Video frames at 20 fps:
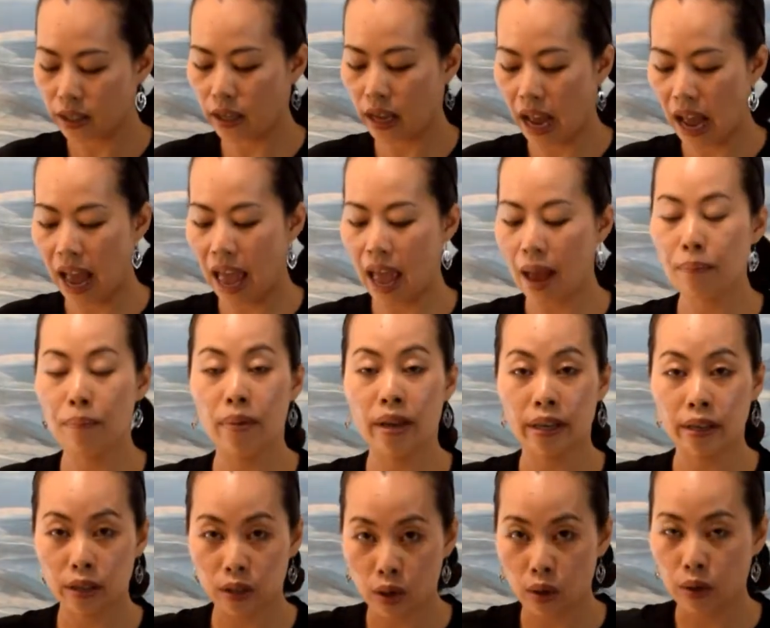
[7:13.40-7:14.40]
I have
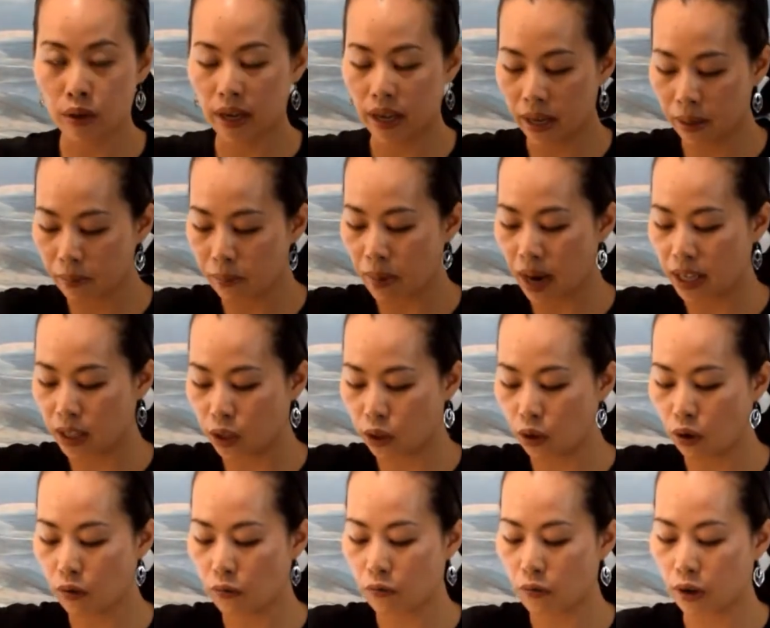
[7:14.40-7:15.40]
been cooking my
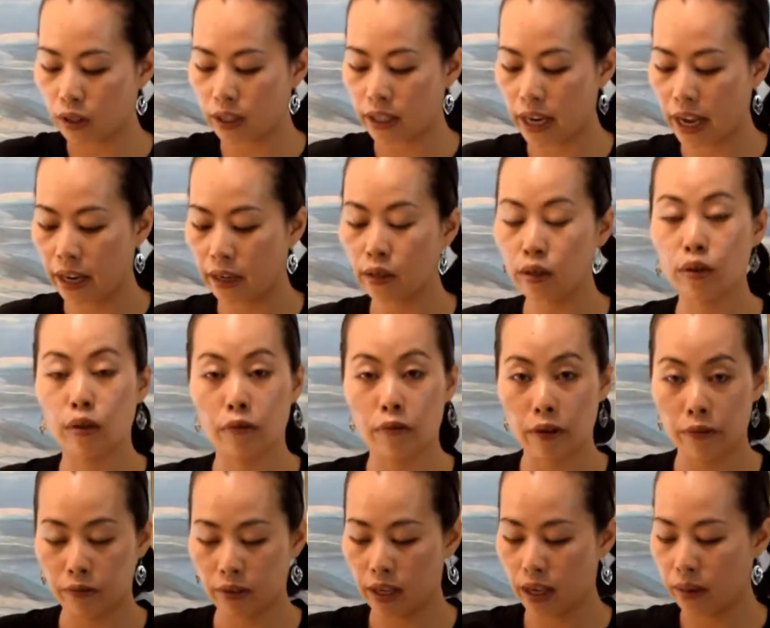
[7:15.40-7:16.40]
yolk for 10 to
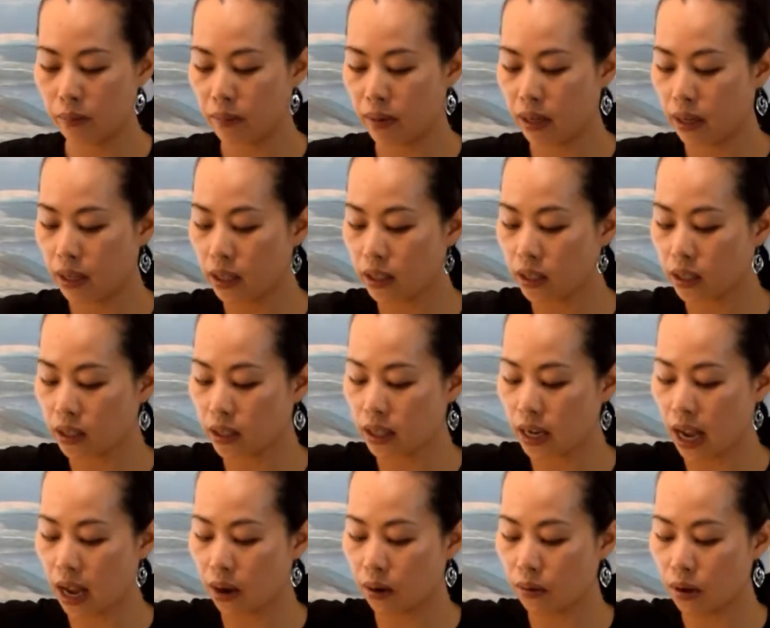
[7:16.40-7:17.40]
15 minutes
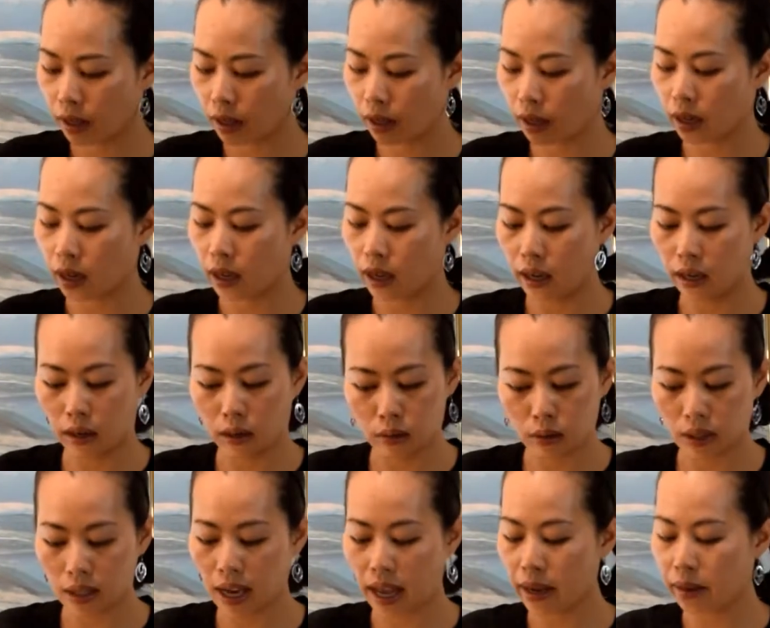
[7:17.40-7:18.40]
now.
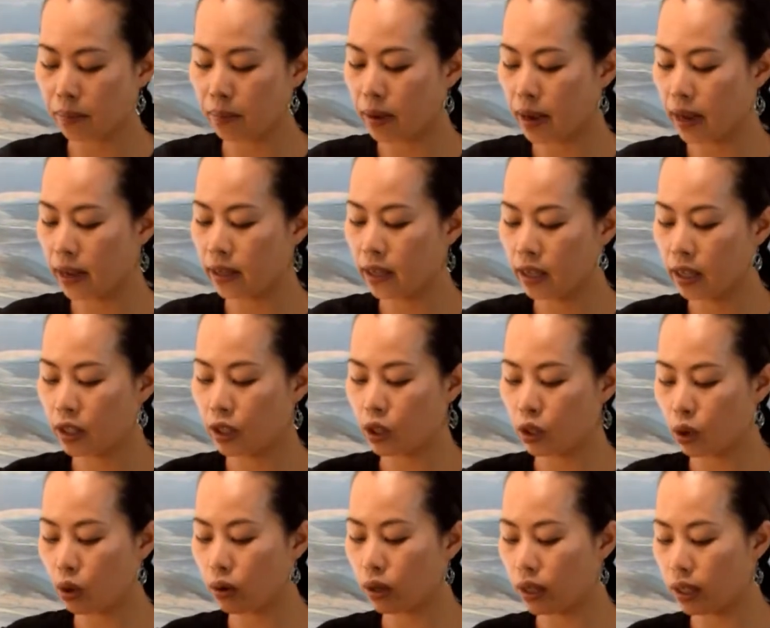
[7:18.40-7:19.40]
Looks like my
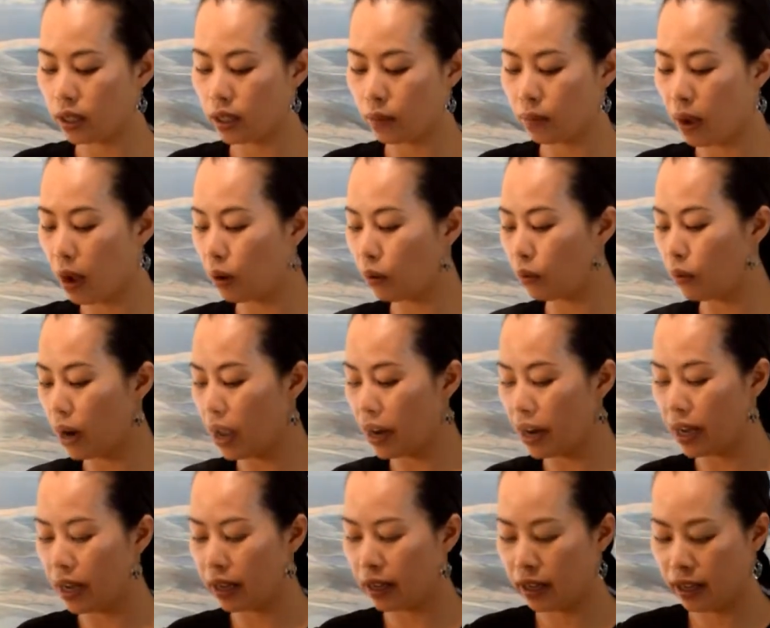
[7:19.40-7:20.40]
yolk is about
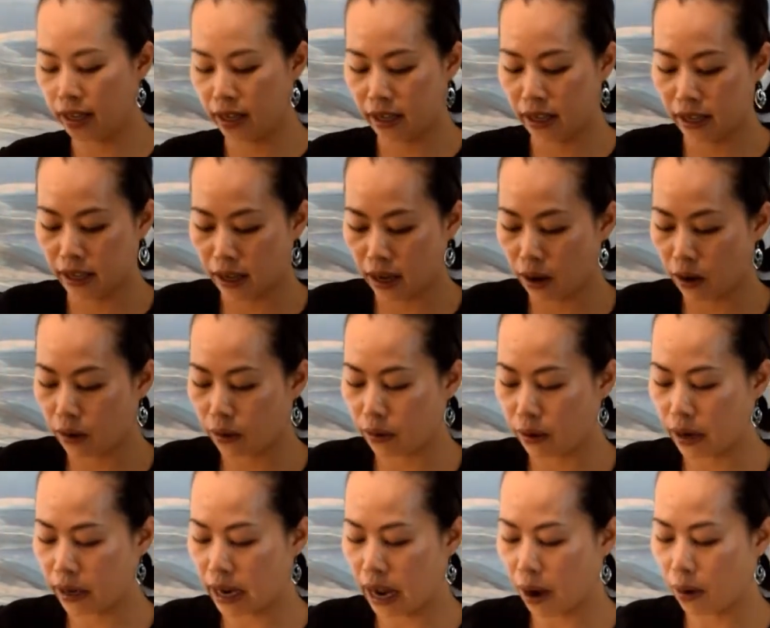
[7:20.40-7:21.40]
ready.
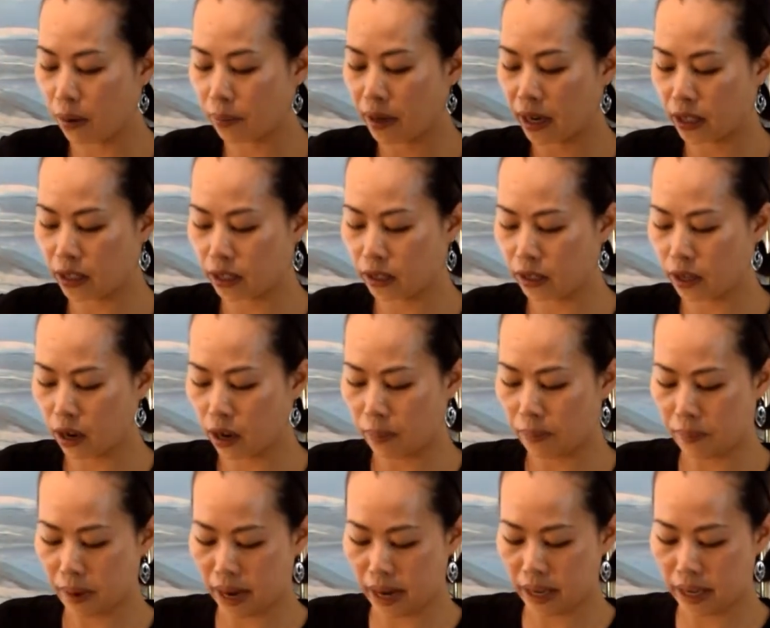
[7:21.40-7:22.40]
And now I'm going to turn off
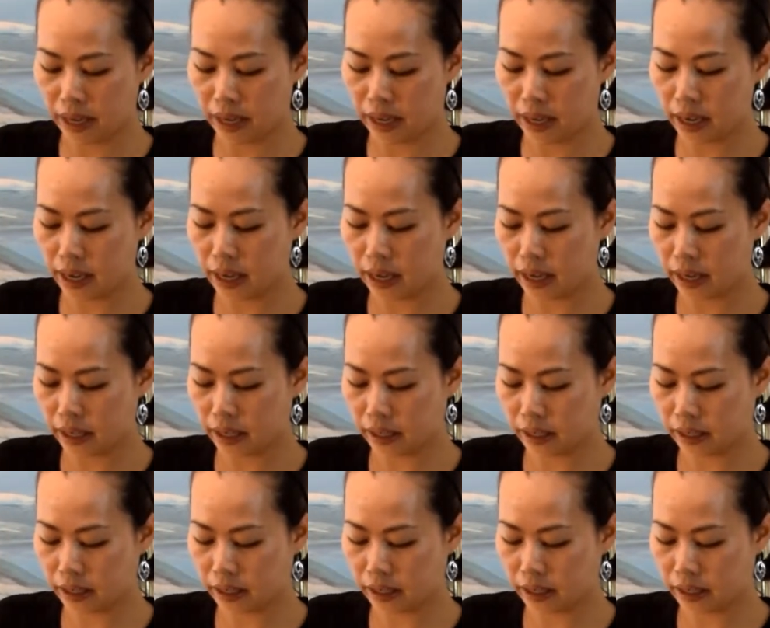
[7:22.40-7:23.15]
my heat.